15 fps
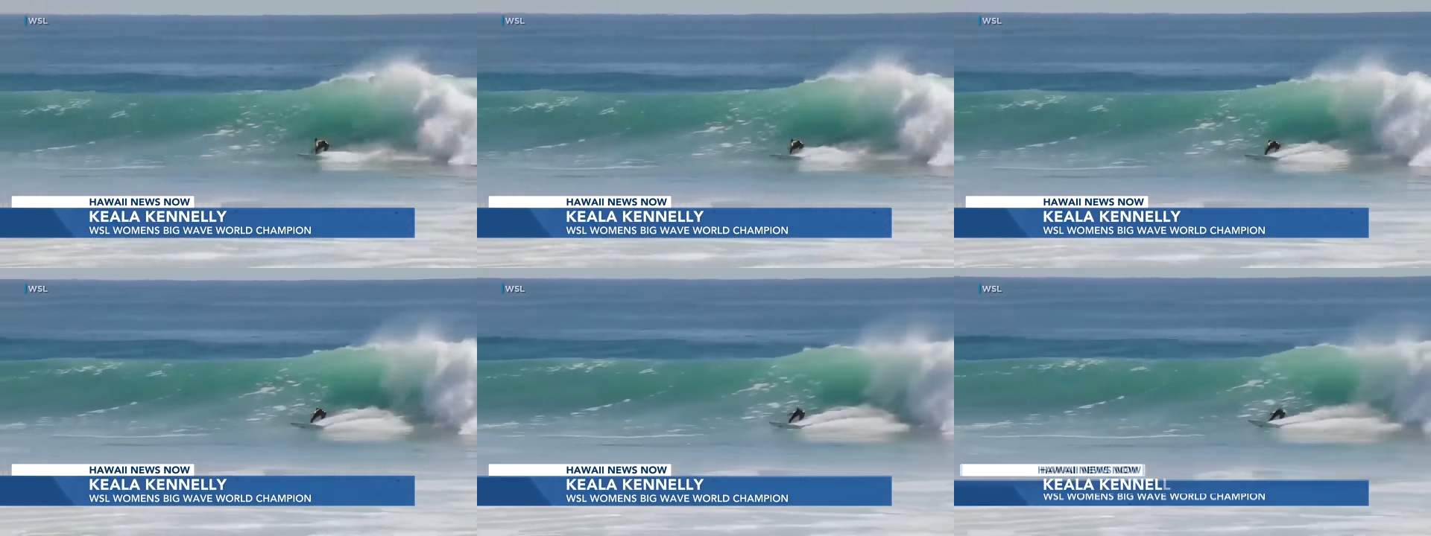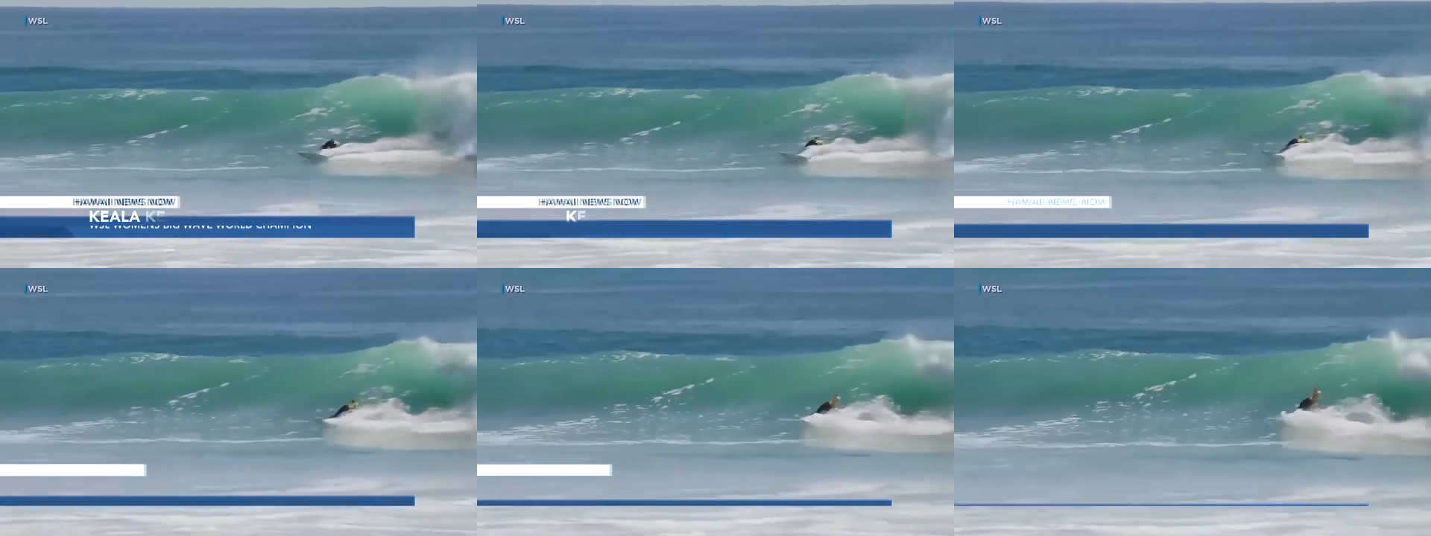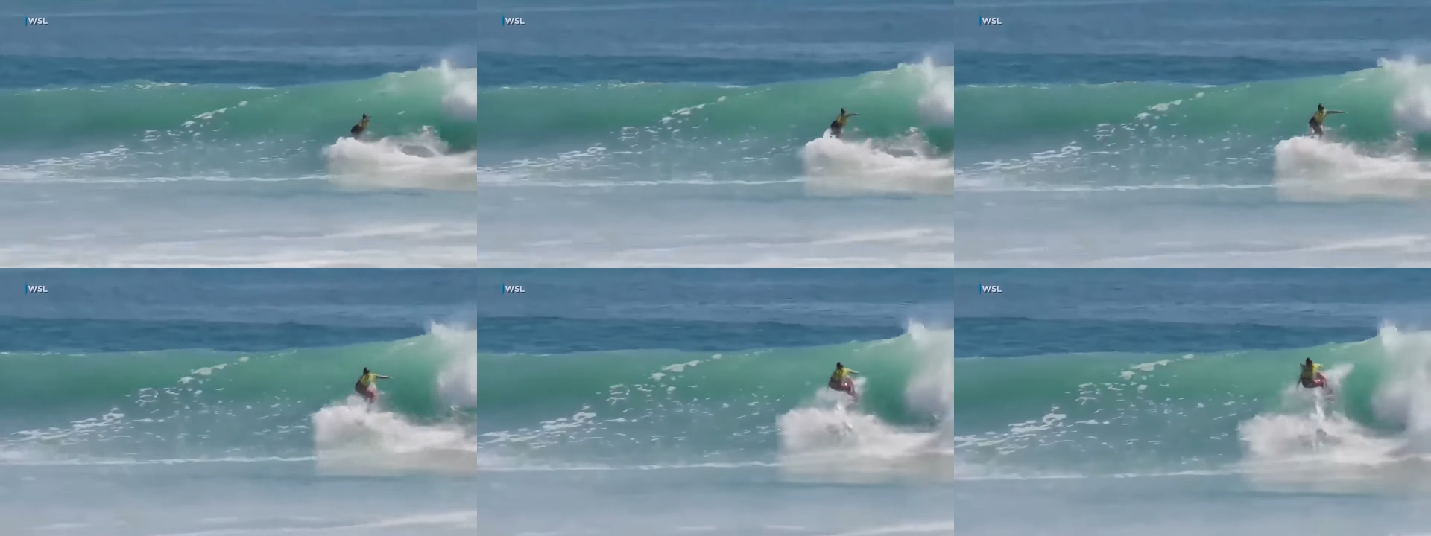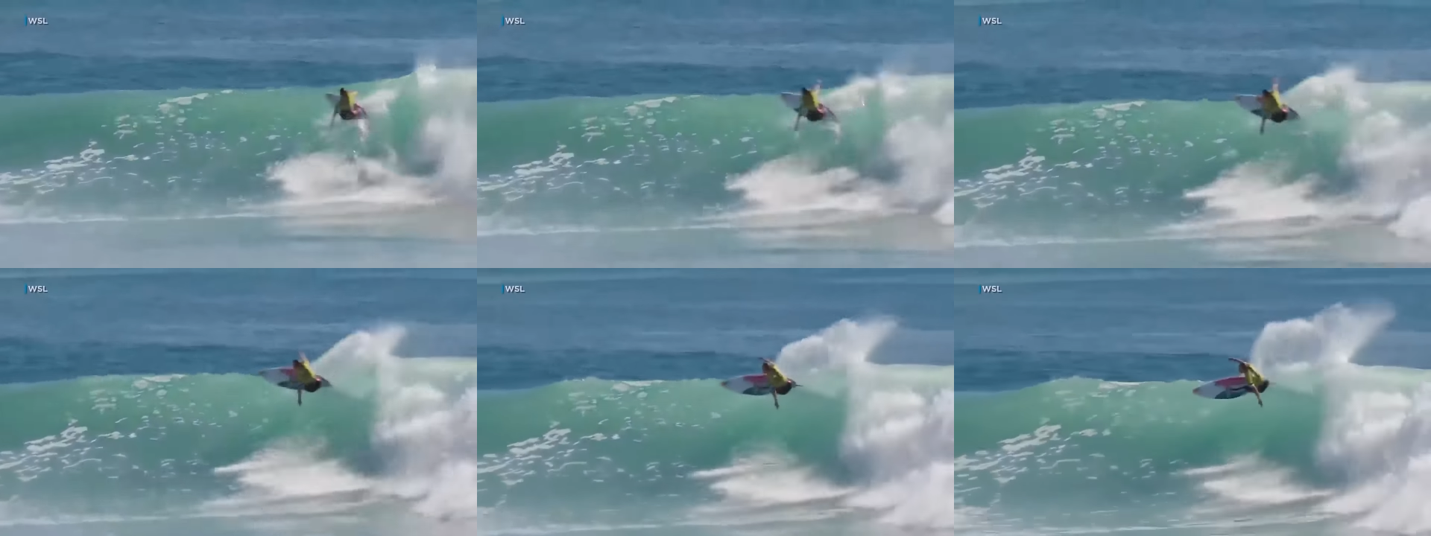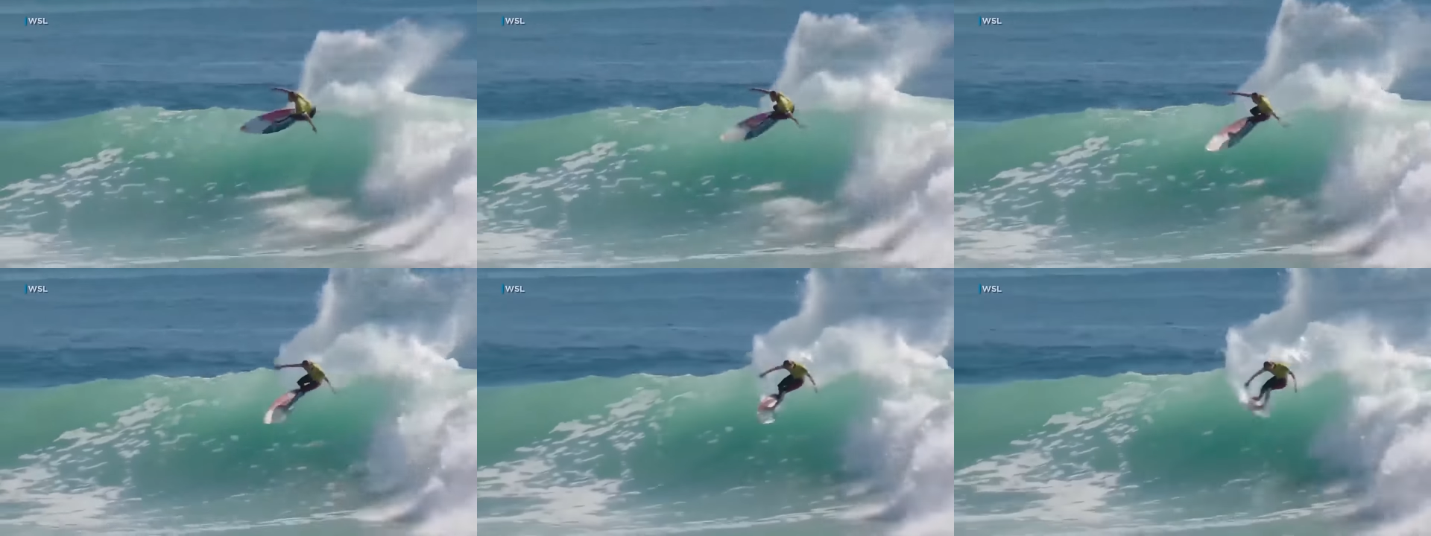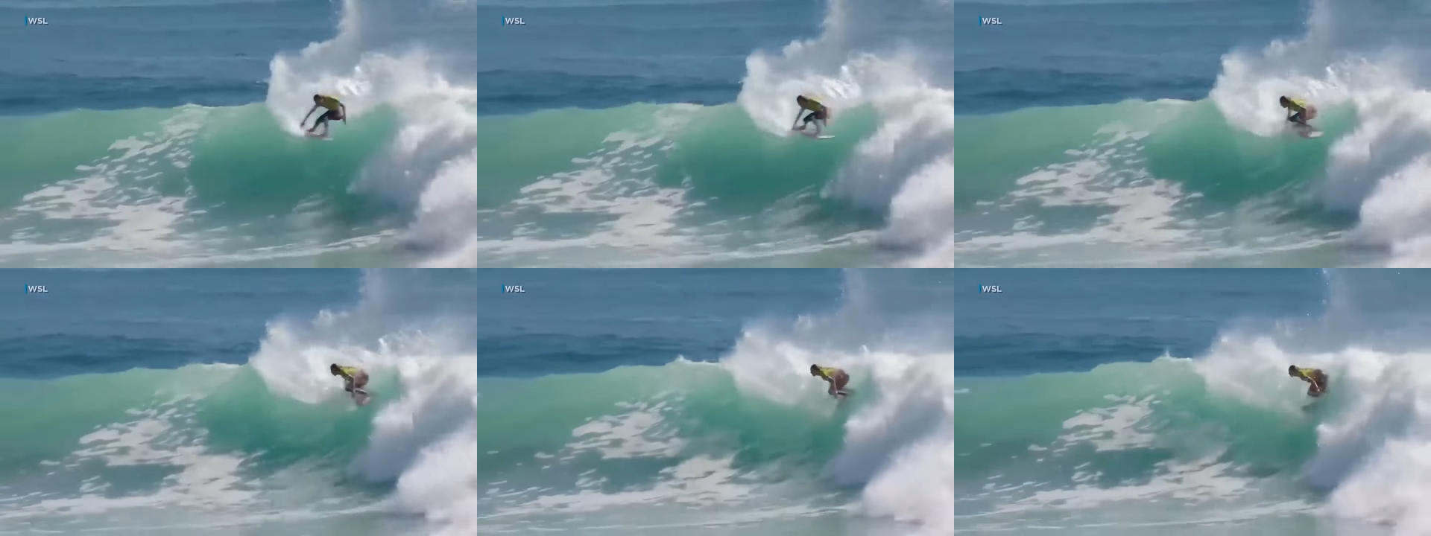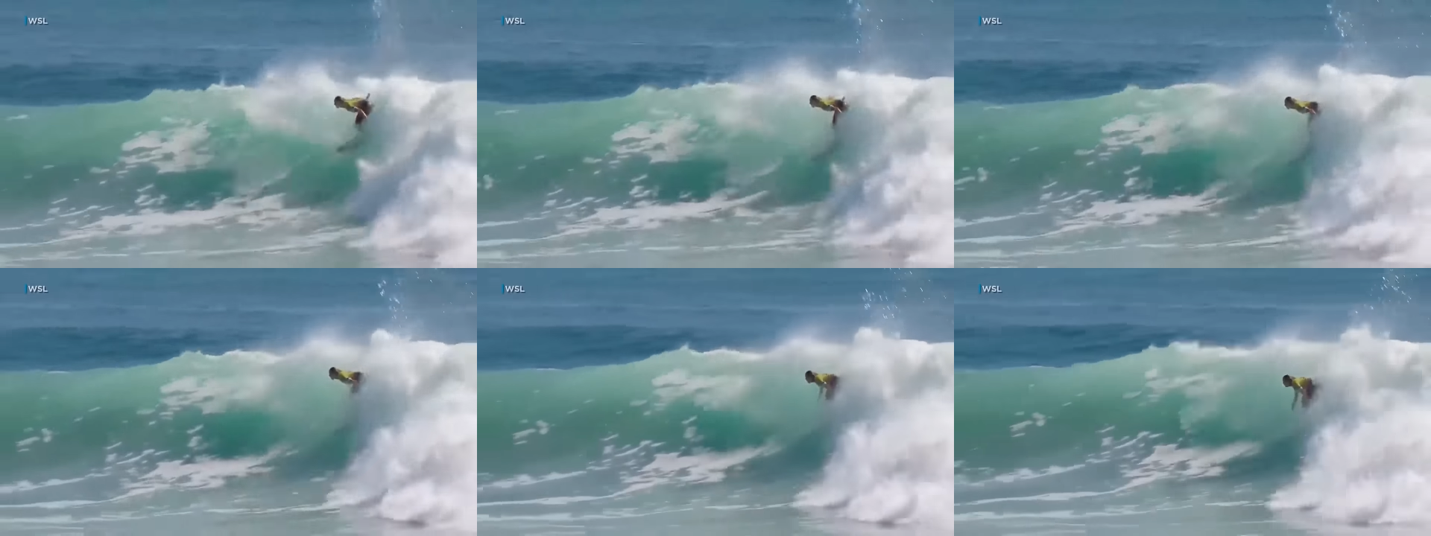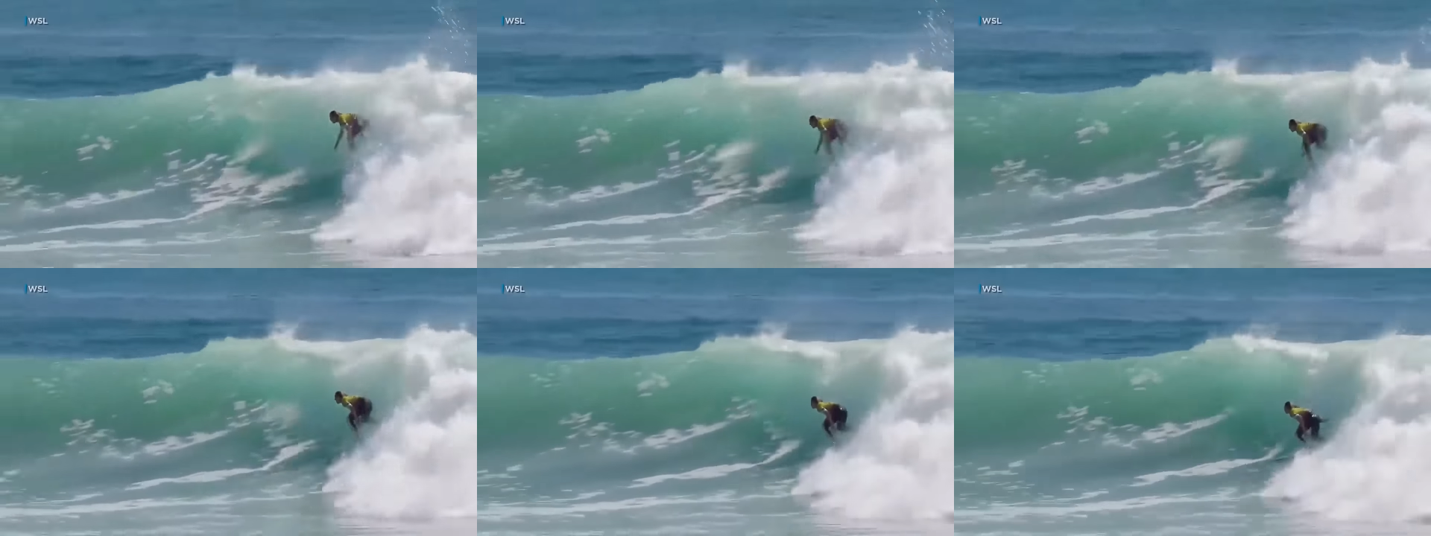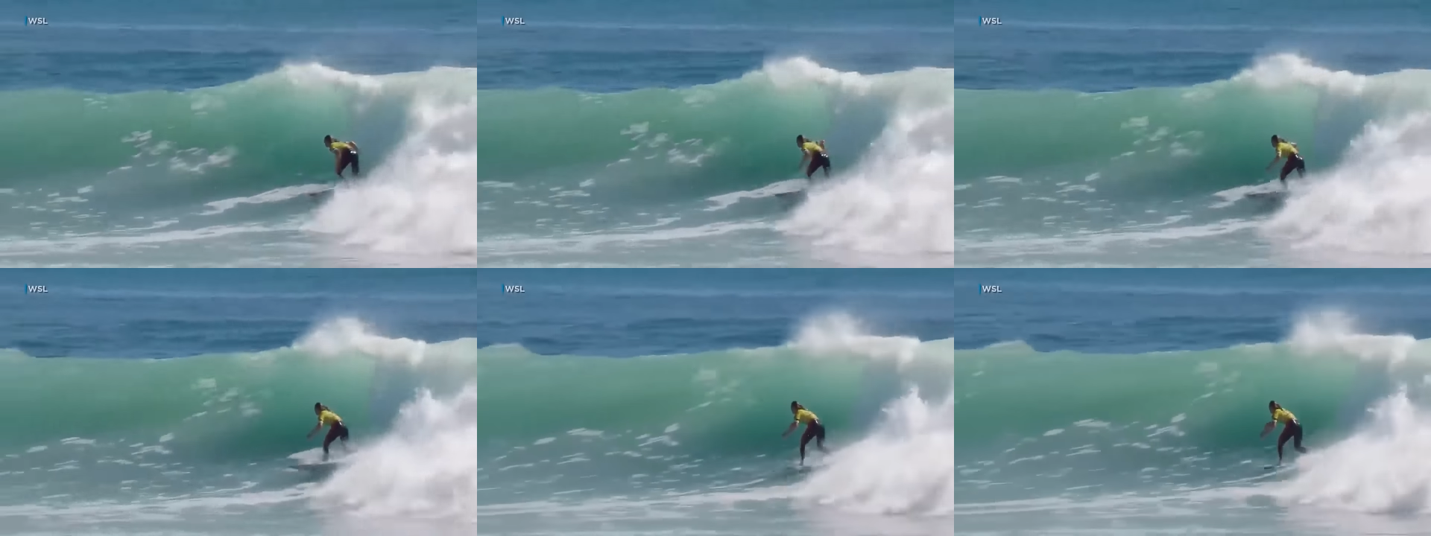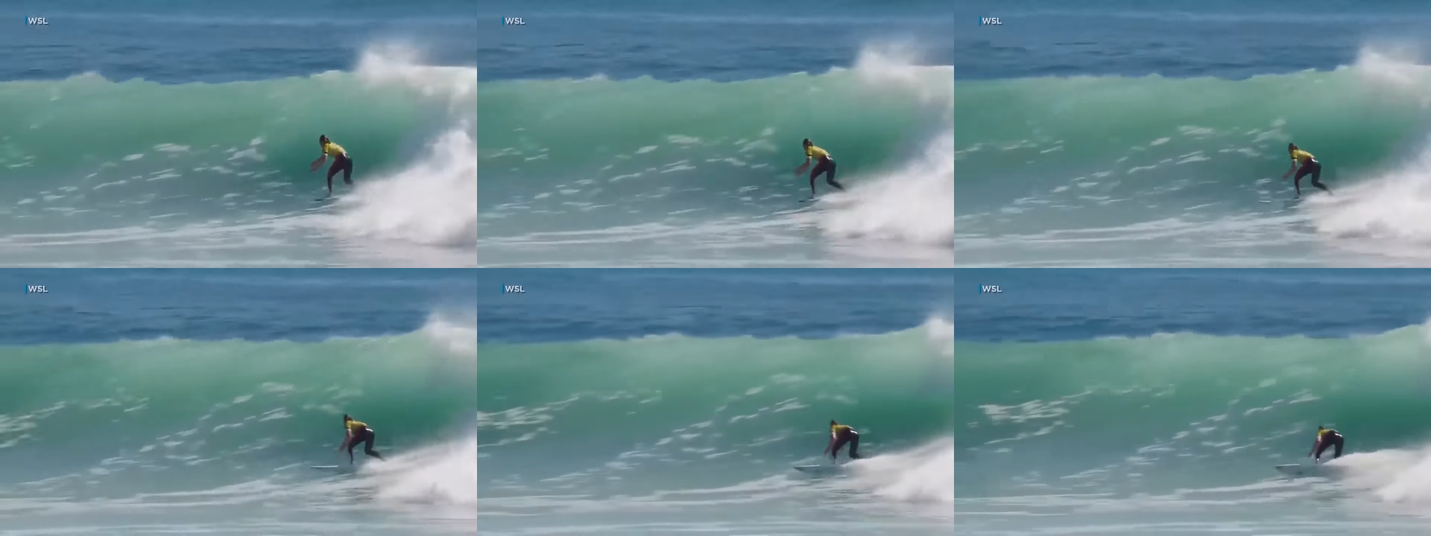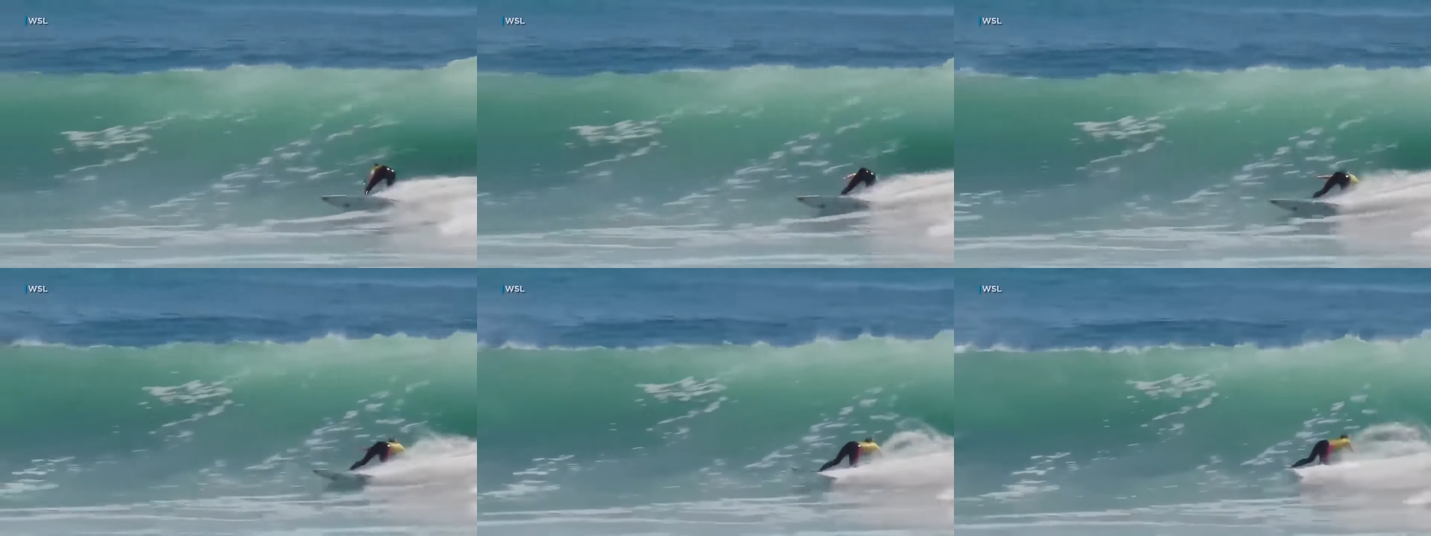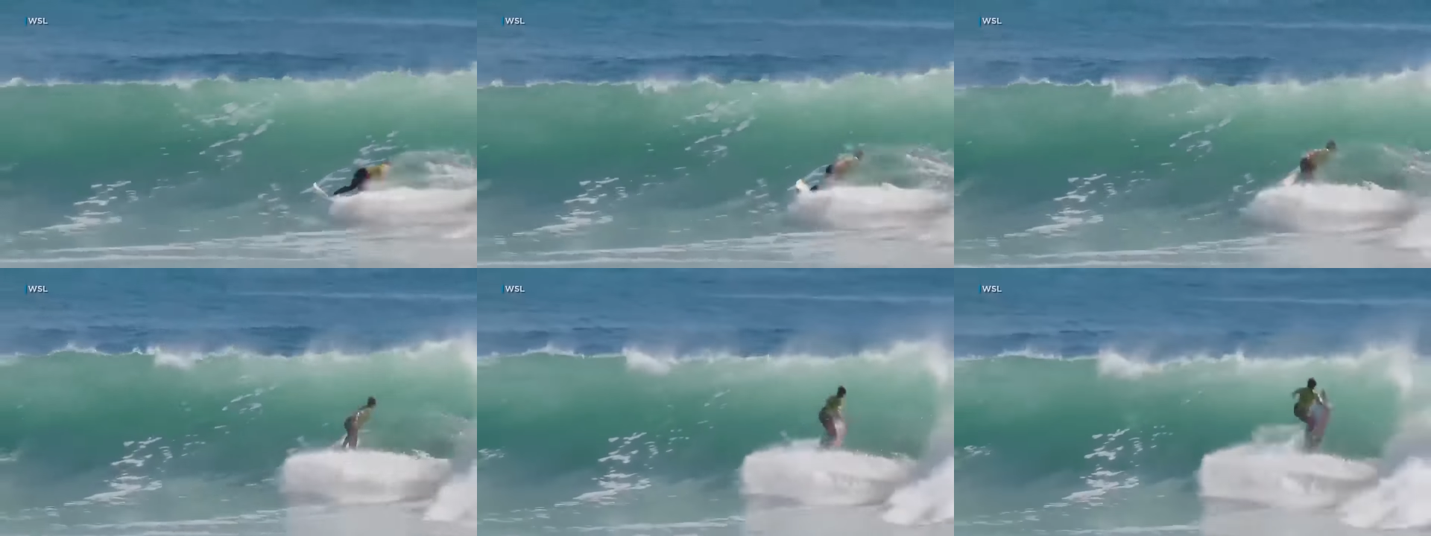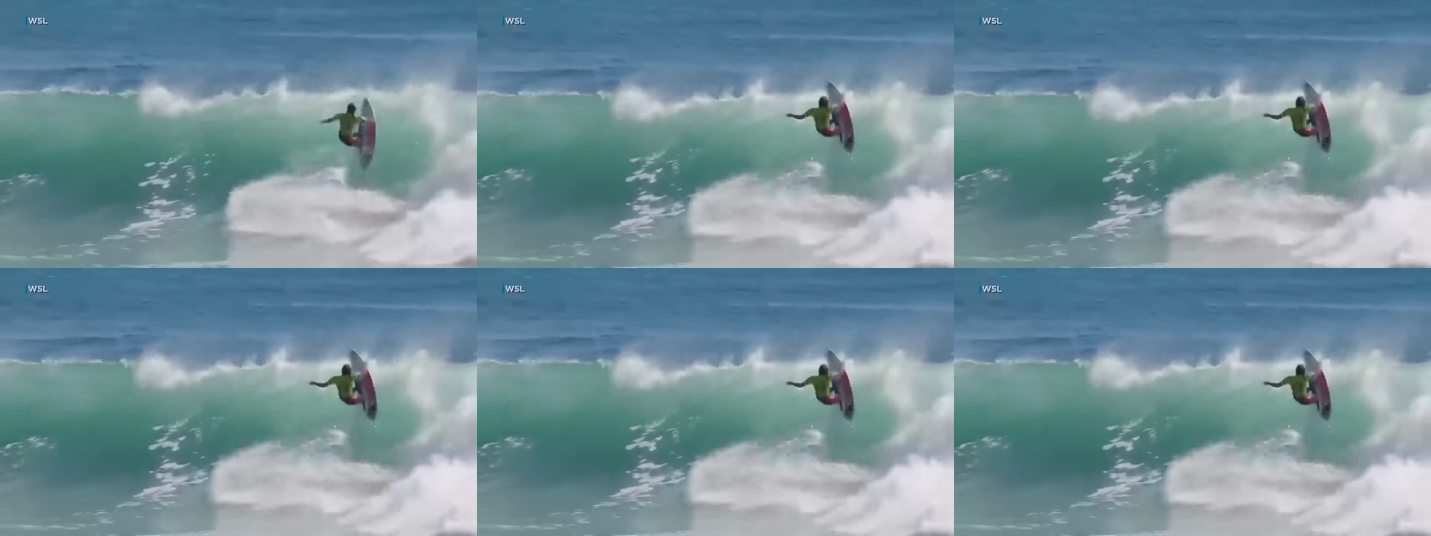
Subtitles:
[unreadable: no face in view]